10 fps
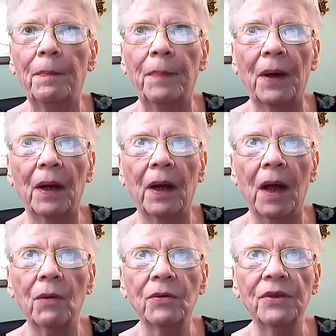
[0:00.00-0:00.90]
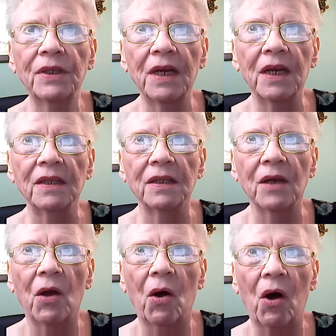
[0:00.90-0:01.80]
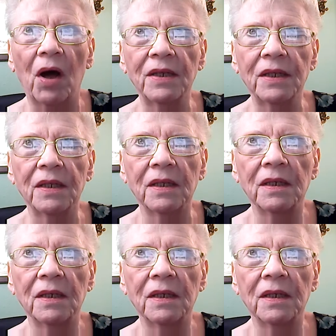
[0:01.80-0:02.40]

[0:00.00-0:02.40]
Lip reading: Pelosi's loss.